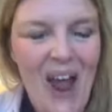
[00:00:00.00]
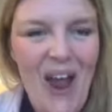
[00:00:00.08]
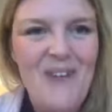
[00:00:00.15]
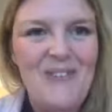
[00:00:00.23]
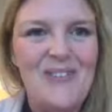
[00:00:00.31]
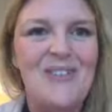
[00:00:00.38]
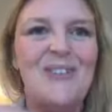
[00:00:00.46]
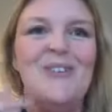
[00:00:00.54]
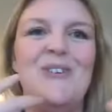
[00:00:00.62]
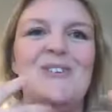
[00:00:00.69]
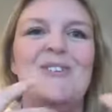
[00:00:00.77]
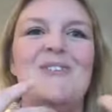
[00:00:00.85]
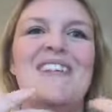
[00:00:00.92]
over the
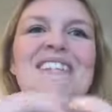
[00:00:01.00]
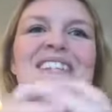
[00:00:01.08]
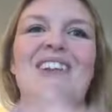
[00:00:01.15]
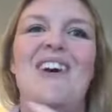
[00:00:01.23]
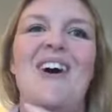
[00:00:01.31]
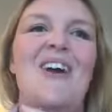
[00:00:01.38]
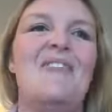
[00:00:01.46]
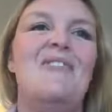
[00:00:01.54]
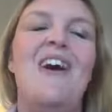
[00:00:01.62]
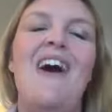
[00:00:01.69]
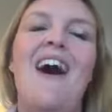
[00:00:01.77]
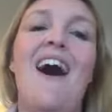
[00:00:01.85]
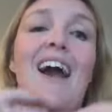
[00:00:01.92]
course of this live,
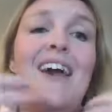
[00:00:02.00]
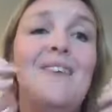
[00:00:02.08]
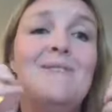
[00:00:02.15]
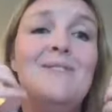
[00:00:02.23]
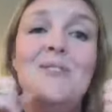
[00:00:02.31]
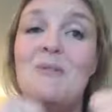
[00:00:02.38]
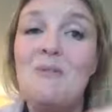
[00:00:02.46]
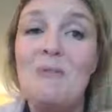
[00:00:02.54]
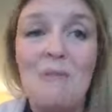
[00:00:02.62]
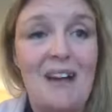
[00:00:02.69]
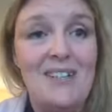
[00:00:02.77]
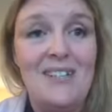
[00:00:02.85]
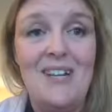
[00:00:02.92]
I am super
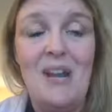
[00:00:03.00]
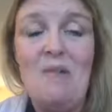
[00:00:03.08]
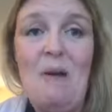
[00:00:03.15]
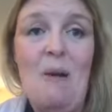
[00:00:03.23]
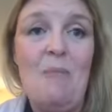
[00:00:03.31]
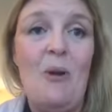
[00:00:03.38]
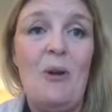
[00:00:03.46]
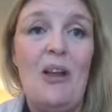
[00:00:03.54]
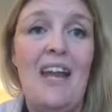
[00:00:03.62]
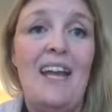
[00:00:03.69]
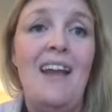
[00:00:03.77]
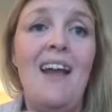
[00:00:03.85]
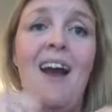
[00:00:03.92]
passionate about
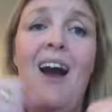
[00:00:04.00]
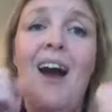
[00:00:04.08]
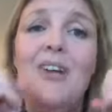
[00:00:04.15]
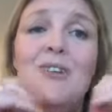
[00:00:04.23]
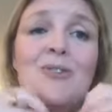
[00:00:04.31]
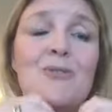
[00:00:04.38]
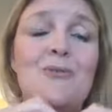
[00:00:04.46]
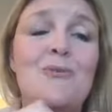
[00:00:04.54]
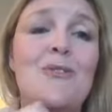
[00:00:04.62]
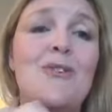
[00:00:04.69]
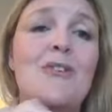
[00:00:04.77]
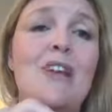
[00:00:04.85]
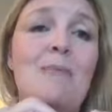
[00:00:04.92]
blogging. I
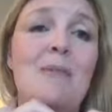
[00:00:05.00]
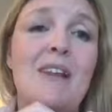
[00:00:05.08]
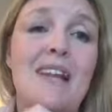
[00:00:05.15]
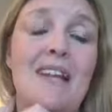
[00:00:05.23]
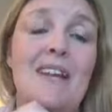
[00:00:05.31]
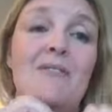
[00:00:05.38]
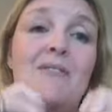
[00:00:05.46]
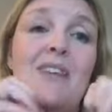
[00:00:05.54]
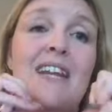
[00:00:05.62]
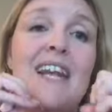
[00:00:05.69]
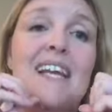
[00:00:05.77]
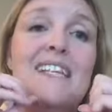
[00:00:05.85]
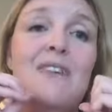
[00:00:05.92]
truly believe that
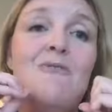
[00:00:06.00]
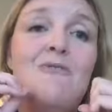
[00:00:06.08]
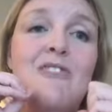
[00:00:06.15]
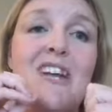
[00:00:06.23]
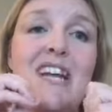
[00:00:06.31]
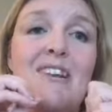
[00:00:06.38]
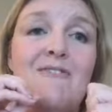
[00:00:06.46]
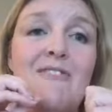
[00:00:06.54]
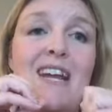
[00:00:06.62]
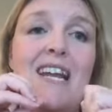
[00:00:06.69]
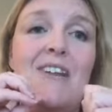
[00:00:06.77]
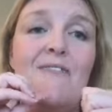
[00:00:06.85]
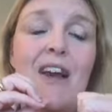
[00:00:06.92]
it is a really,
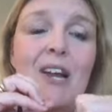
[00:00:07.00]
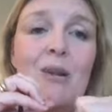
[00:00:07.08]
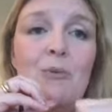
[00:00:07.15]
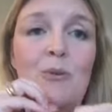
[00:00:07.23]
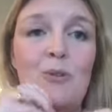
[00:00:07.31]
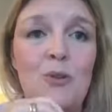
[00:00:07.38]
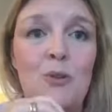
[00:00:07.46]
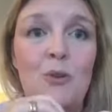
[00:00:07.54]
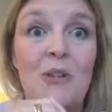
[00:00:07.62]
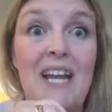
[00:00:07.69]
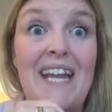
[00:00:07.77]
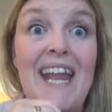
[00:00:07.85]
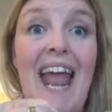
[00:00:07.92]
really valuable
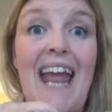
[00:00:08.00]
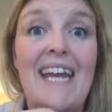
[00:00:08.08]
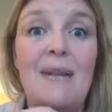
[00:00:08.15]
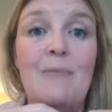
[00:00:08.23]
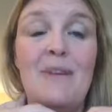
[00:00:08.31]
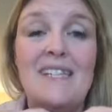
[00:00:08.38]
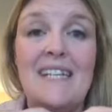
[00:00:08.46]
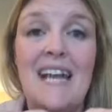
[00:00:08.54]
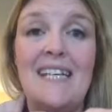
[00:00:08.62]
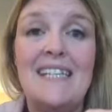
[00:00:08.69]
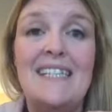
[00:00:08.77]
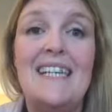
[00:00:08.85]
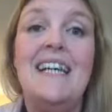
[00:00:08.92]
tool in any
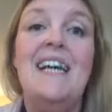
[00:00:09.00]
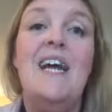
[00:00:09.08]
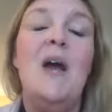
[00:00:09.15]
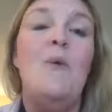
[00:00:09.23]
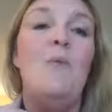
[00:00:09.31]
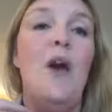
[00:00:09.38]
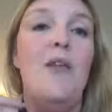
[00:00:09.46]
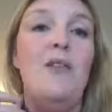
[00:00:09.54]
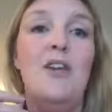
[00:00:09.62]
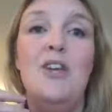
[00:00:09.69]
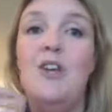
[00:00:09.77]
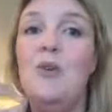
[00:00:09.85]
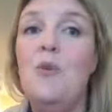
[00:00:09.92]
business. Whether
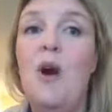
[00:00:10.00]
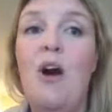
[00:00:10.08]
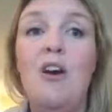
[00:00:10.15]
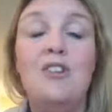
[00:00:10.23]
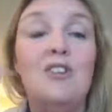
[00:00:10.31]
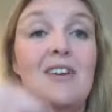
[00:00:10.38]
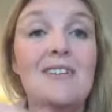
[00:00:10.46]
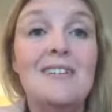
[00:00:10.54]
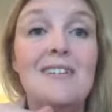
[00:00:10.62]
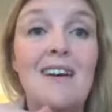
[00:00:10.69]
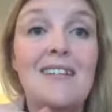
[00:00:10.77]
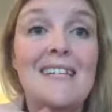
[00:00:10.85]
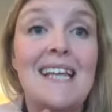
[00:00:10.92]
you are just
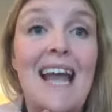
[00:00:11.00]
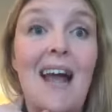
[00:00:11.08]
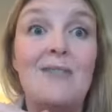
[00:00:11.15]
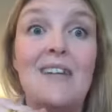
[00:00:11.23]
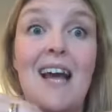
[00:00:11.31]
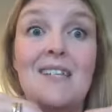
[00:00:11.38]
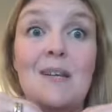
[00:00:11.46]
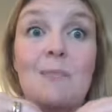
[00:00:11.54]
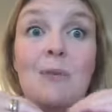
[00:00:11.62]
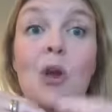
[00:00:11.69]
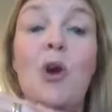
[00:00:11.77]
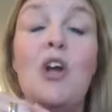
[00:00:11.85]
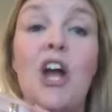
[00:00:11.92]
starting out as a
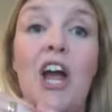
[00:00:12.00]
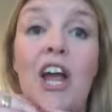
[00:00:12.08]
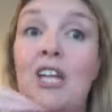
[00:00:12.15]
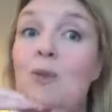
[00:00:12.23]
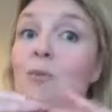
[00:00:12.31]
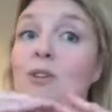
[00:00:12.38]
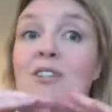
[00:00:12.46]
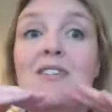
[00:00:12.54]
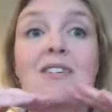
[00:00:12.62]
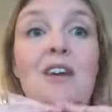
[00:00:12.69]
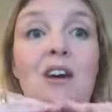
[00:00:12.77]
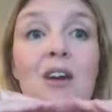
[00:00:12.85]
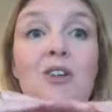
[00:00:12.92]
blogger and you want to
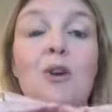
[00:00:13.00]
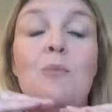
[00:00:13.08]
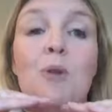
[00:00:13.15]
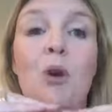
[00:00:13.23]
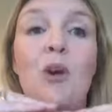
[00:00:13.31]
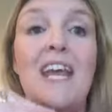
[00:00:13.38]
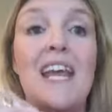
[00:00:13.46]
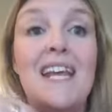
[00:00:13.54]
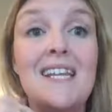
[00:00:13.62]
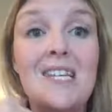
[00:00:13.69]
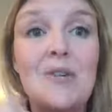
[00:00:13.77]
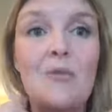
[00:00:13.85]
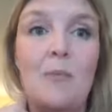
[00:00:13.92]
turn your blog
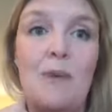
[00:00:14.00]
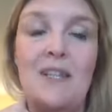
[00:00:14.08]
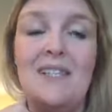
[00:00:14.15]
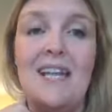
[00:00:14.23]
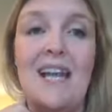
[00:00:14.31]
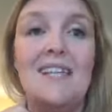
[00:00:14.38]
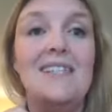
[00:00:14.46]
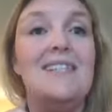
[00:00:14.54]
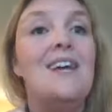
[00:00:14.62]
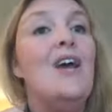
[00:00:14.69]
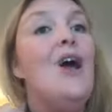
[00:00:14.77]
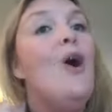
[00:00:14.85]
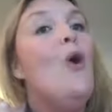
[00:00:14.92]
into a business,
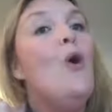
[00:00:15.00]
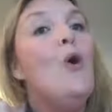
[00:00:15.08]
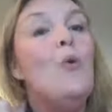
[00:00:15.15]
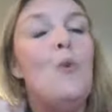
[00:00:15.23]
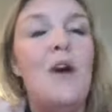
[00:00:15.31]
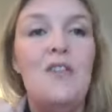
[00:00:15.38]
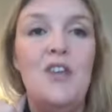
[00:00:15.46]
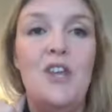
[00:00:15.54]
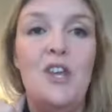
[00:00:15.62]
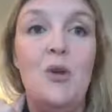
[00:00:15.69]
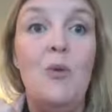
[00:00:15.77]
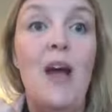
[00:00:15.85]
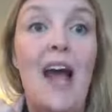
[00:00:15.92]
or whether
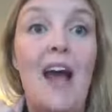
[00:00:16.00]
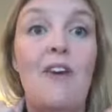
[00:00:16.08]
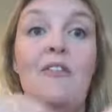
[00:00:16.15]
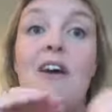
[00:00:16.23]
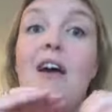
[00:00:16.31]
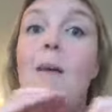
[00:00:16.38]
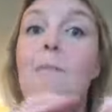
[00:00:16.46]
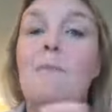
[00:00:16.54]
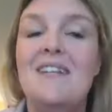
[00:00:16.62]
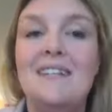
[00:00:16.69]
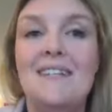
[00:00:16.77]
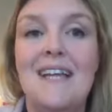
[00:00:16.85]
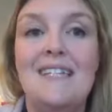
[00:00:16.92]
you have a
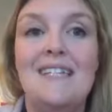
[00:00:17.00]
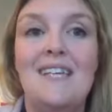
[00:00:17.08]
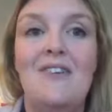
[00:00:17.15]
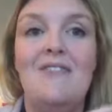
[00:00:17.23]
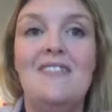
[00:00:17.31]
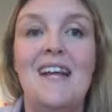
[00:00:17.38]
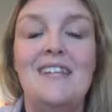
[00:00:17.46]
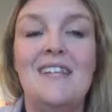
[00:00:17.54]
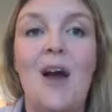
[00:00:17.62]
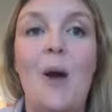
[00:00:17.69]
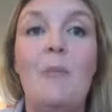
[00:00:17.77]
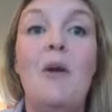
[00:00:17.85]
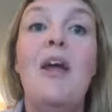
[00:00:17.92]
business that you've set
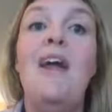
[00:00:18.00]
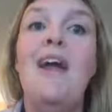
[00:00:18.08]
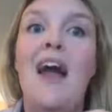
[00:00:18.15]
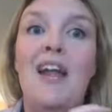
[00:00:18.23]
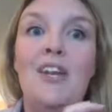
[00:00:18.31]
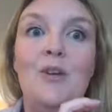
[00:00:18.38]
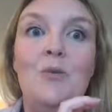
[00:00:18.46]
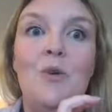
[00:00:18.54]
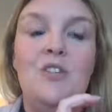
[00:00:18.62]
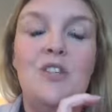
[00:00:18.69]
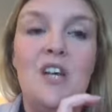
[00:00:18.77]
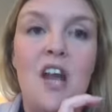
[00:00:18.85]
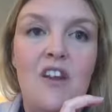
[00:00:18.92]
up and you
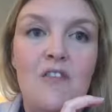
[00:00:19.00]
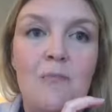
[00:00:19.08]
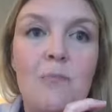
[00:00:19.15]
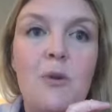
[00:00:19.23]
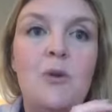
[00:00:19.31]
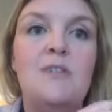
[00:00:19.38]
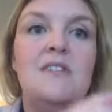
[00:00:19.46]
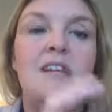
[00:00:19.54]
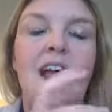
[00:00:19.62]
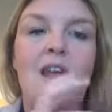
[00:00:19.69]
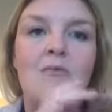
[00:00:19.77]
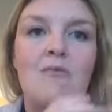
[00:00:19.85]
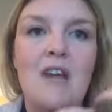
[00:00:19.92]
want to kind of boost
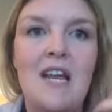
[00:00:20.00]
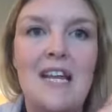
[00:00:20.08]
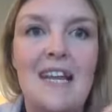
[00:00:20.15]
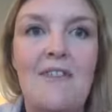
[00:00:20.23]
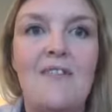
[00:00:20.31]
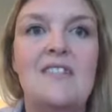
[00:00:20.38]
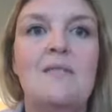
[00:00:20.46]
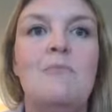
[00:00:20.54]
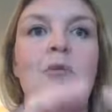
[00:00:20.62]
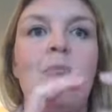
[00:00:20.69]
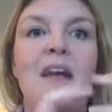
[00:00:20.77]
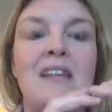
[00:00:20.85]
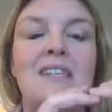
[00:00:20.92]
it and really give it some
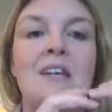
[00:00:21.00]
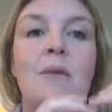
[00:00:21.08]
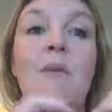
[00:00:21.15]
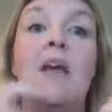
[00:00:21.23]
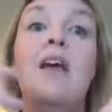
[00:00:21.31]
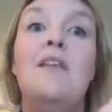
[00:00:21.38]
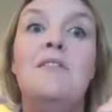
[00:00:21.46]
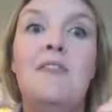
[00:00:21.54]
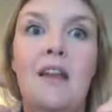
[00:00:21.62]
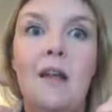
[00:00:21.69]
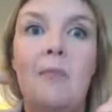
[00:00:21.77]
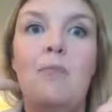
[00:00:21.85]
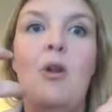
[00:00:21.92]
momentum,
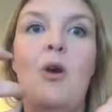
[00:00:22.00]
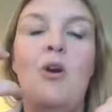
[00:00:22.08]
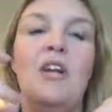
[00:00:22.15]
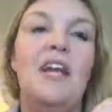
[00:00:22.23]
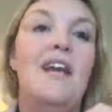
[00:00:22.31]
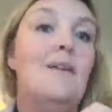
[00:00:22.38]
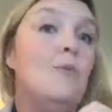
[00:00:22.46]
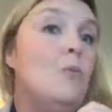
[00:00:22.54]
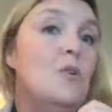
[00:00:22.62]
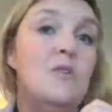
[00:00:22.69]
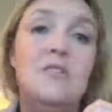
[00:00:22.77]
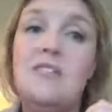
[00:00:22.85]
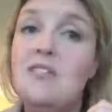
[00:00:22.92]
then a blog
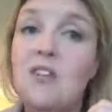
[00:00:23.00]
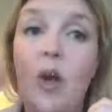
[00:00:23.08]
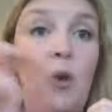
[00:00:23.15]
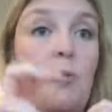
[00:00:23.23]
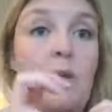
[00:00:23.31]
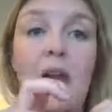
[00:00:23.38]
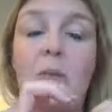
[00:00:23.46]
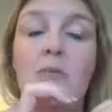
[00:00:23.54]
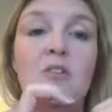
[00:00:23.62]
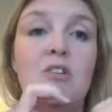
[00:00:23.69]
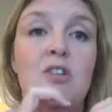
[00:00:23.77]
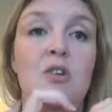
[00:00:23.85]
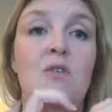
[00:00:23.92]
will so be able
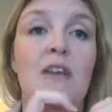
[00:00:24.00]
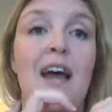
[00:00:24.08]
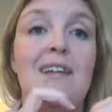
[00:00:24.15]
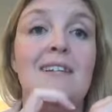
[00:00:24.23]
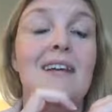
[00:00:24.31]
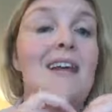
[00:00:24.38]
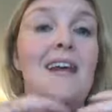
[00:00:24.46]
to do that.